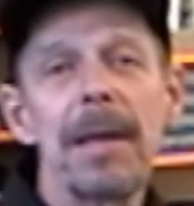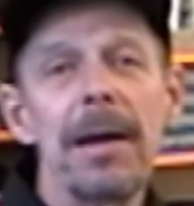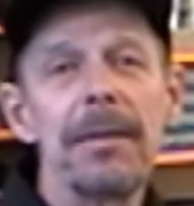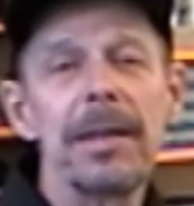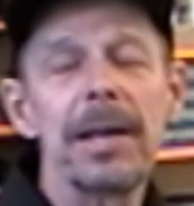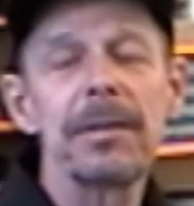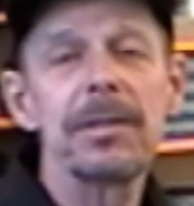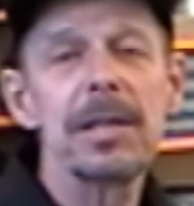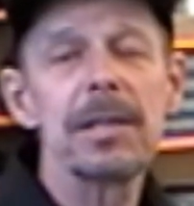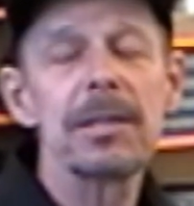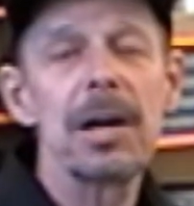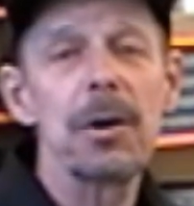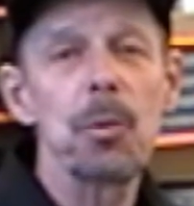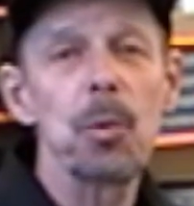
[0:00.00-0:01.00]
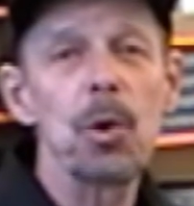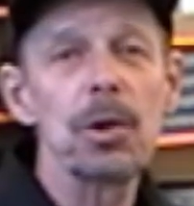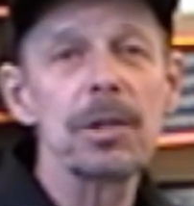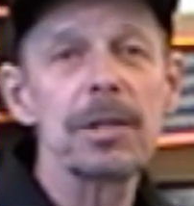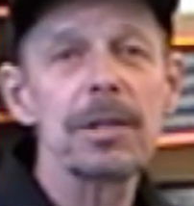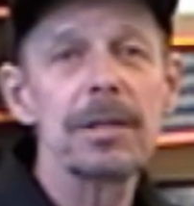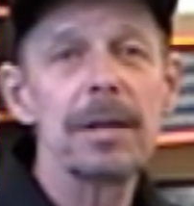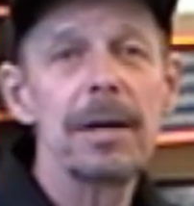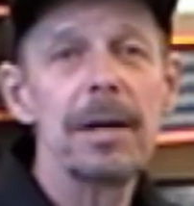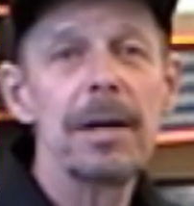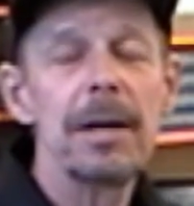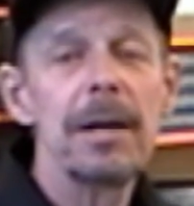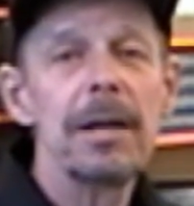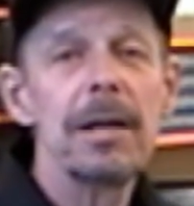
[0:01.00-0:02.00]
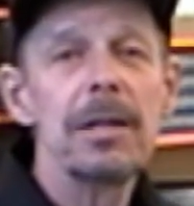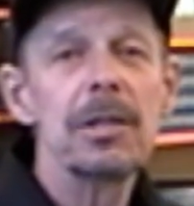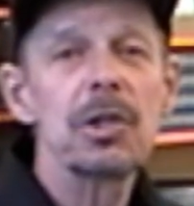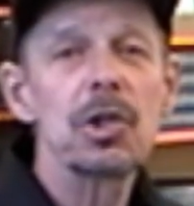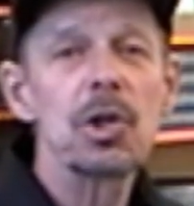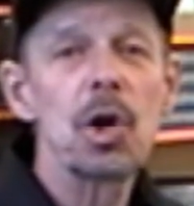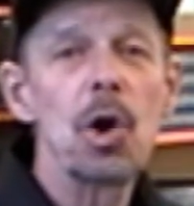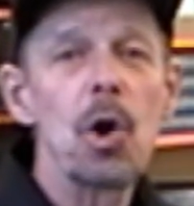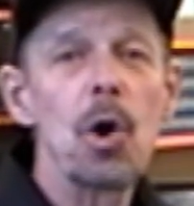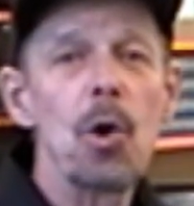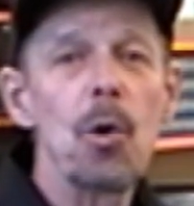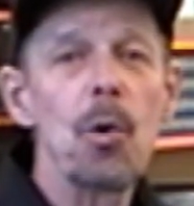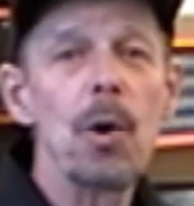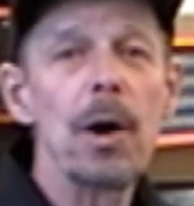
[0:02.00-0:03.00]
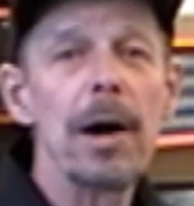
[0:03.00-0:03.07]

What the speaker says: that's just how it works. So